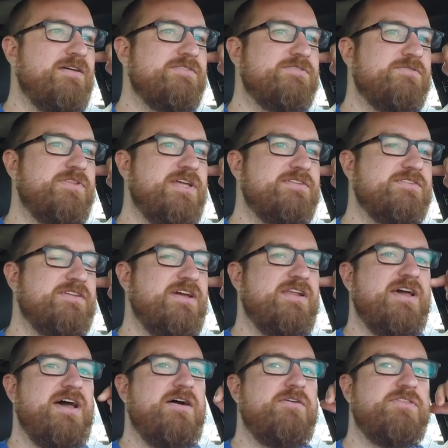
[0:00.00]
So that's kind
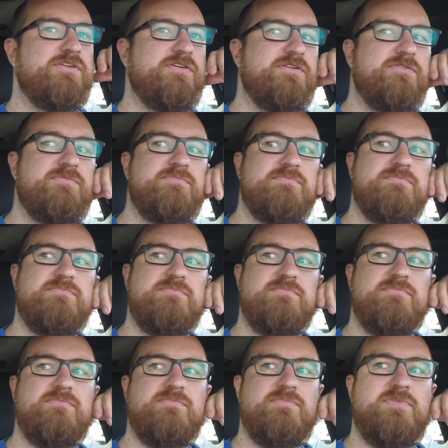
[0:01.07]
of how the
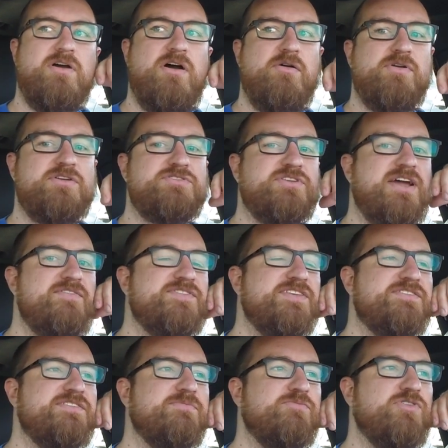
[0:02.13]
all-wheel drive
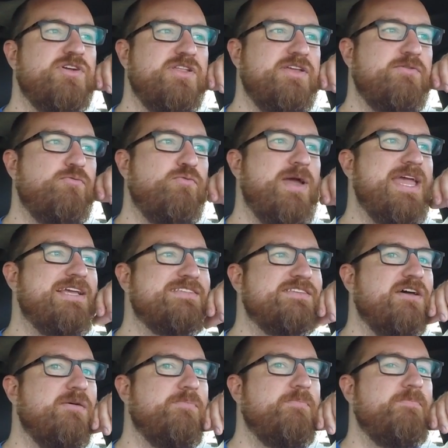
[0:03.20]
system really wakes
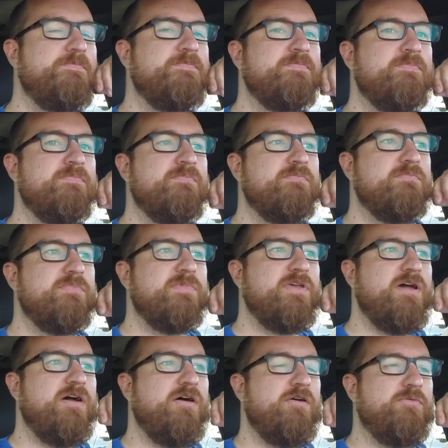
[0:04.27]
up
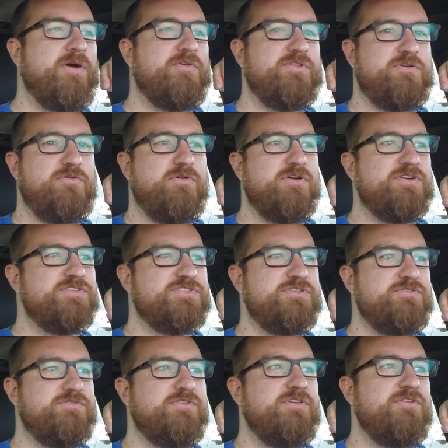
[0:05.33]
around the corners.
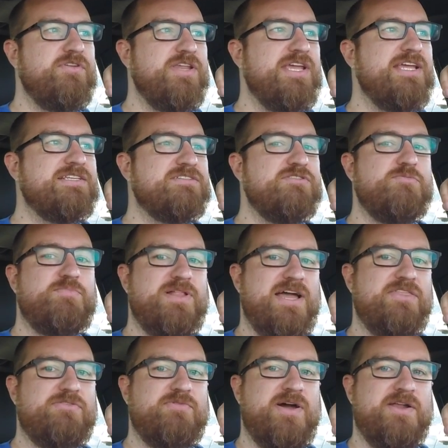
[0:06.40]
You need to
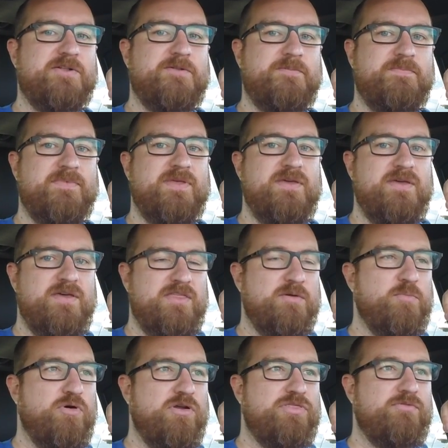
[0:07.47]
apply throttle.
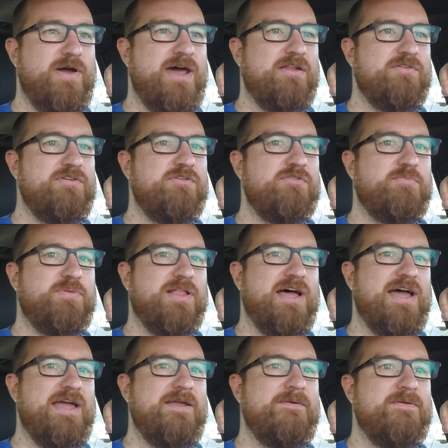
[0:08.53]
The more throttle you
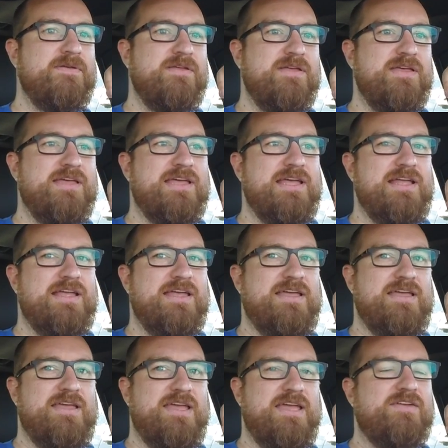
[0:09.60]
apply,
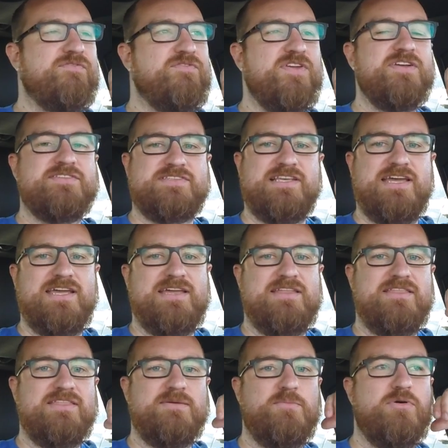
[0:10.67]
it feels like
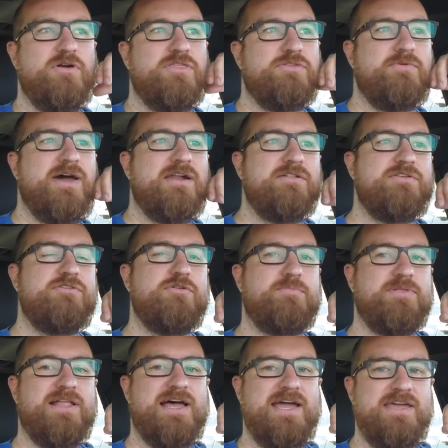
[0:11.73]
the more throttle you
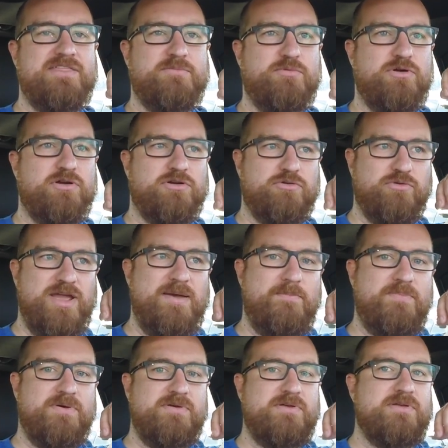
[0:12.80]
apply, the more grip
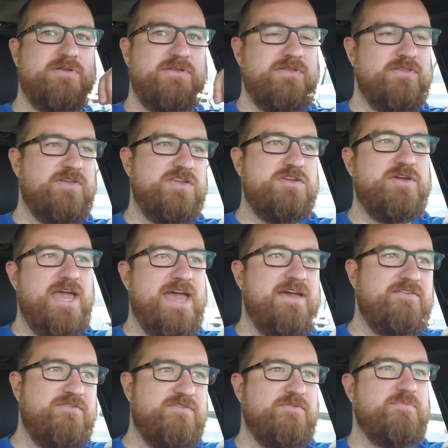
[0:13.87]
that you have